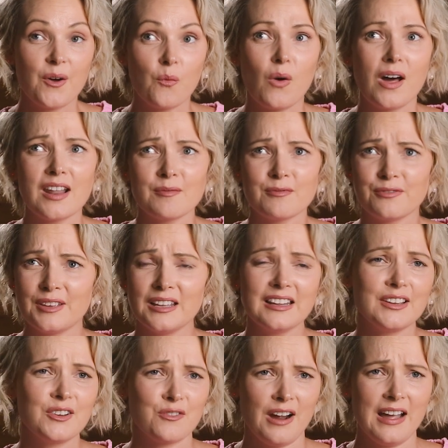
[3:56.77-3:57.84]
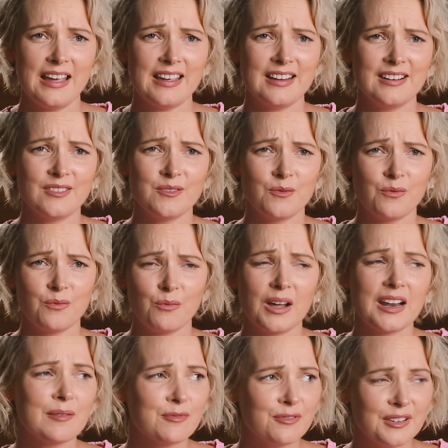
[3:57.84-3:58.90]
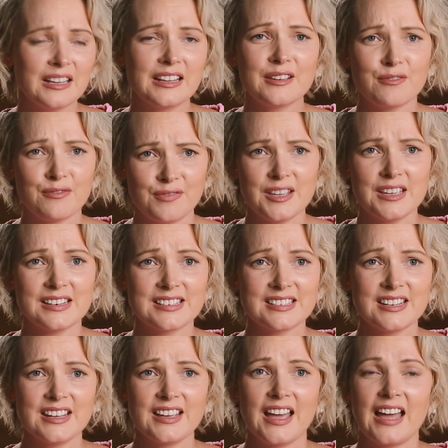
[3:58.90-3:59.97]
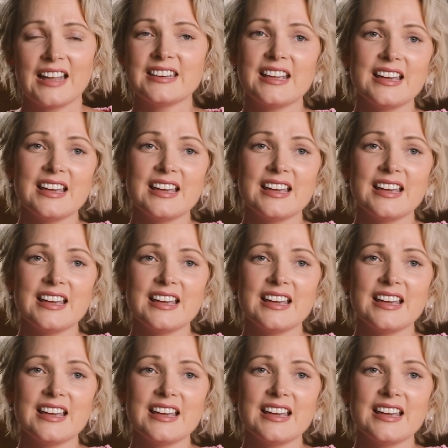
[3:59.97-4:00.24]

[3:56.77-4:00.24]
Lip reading: while I'm feeling great, while I'm feeling fit. And